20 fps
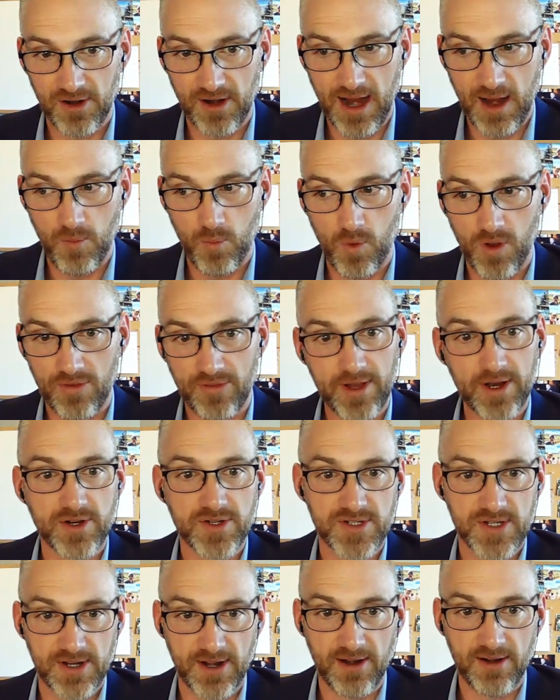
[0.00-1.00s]
and what their
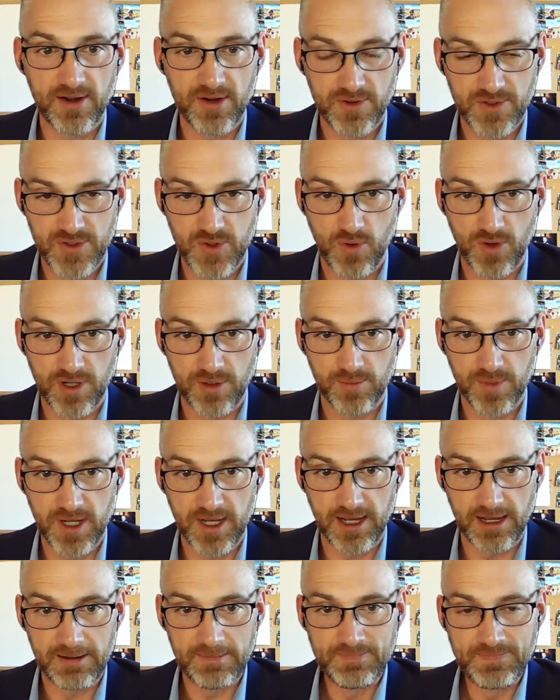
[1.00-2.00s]
scenario is going to
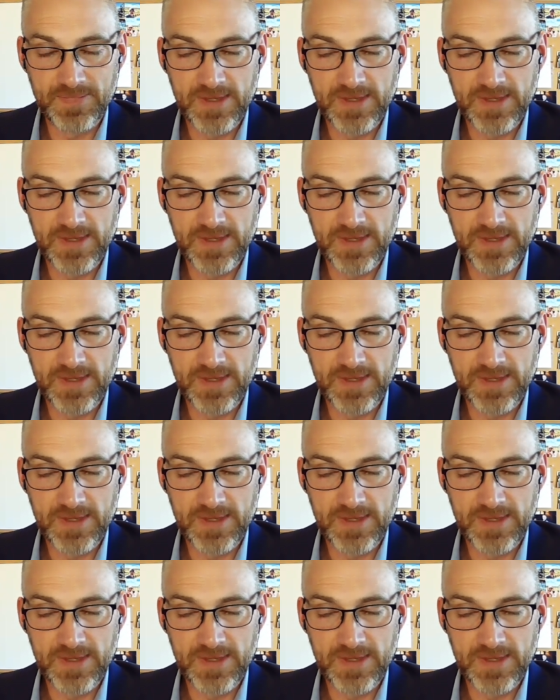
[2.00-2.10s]
be.